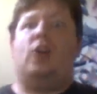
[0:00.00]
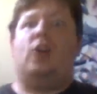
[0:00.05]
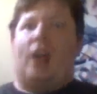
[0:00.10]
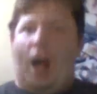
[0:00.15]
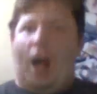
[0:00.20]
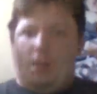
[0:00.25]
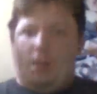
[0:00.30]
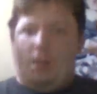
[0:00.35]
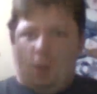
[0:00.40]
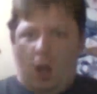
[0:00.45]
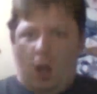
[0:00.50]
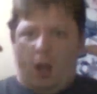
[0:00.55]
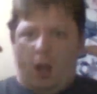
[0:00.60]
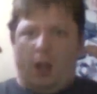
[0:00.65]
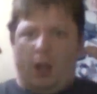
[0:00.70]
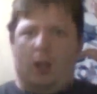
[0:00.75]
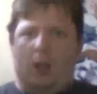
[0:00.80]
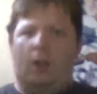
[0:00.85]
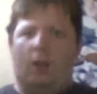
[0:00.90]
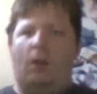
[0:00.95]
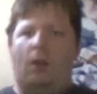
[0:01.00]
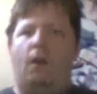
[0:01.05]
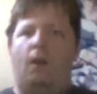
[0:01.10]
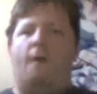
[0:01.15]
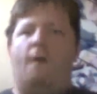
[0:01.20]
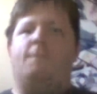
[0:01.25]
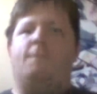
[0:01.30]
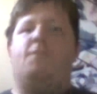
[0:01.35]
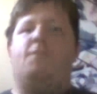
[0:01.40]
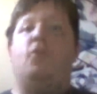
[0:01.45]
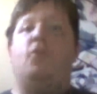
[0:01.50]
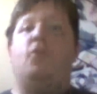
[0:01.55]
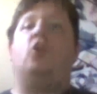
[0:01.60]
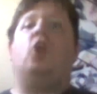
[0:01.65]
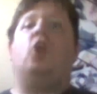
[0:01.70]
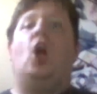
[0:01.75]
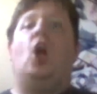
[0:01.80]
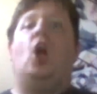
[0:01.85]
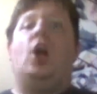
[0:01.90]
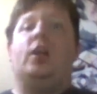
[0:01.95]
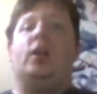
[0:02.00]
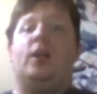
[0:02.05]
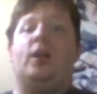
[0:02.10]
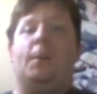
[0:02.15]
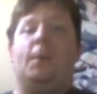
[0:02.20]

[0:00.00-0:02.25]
Like, I'm talking full on